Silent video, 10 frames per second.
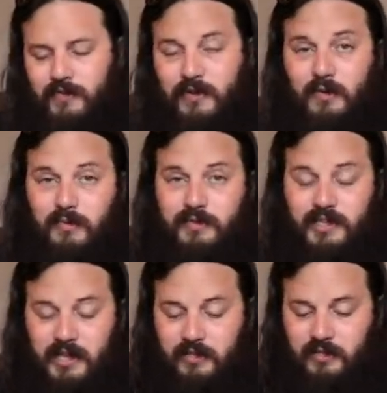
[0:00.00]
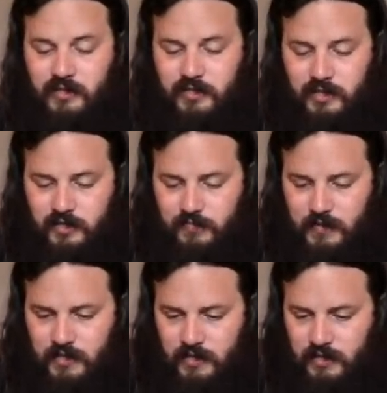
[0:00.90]
I even know it was in this is
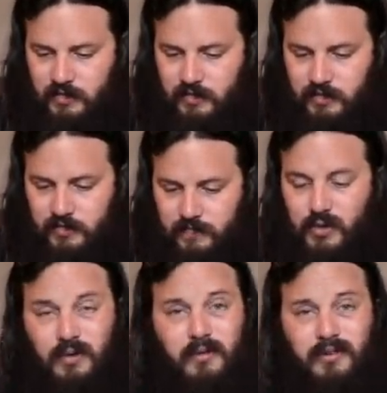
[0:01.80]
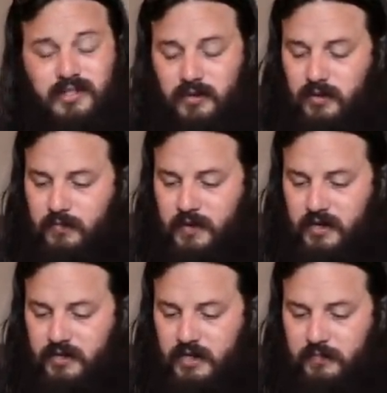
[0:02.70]
because Torque Motorcycle Company
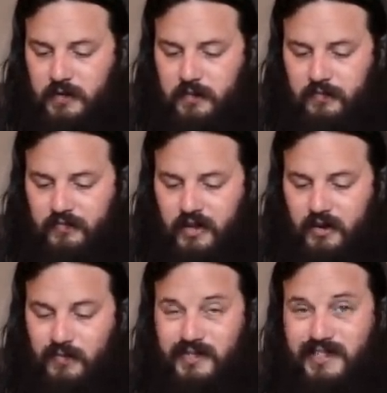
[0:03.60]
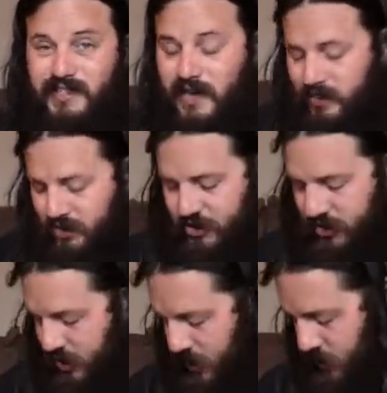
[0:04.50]
actually hit me up to find out what size shirt I